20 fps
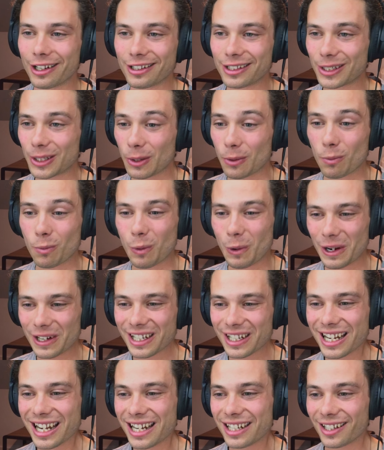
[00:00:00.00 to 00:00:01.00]
And so
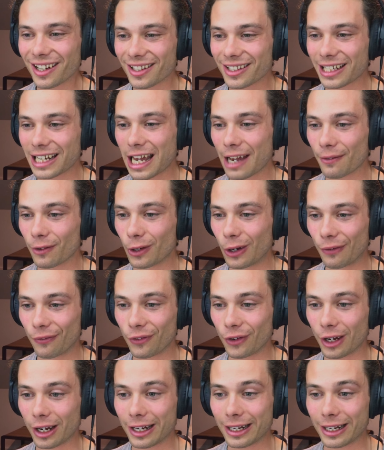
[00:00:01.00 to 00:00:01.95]
what does it have on offer?